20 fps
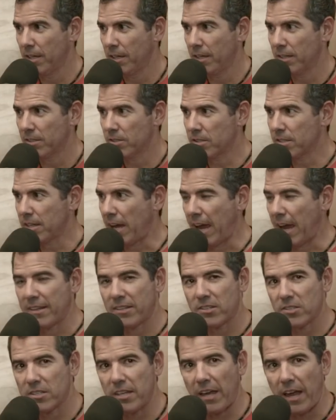
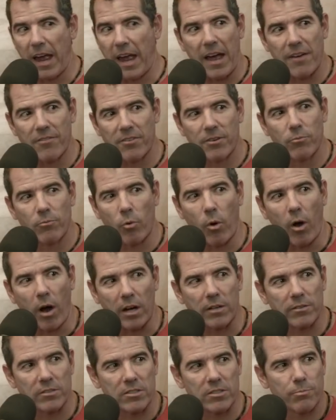Just have him
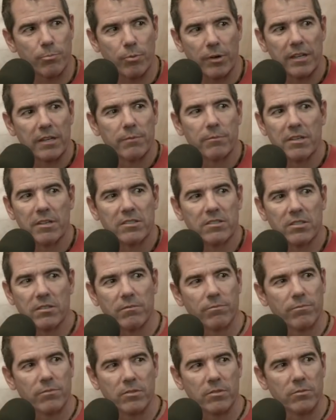walk. Just bring him
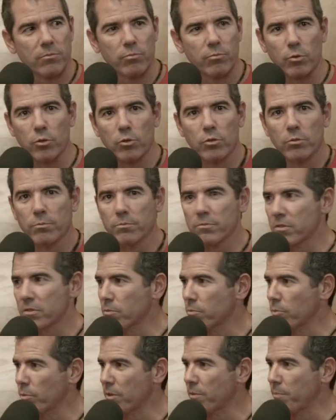into to
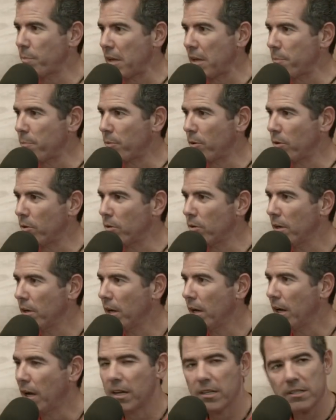rooms with people.
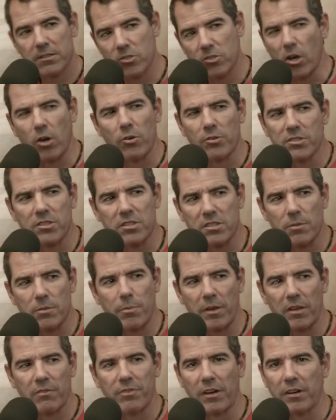And Joe, this is a
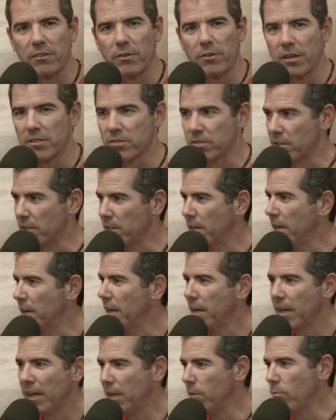big fundraiser.
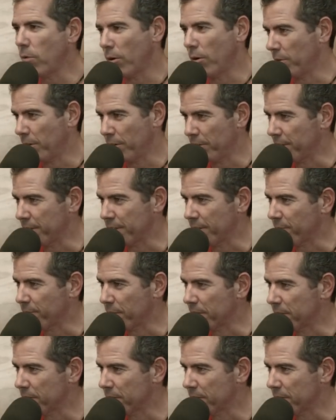He won't know the difference.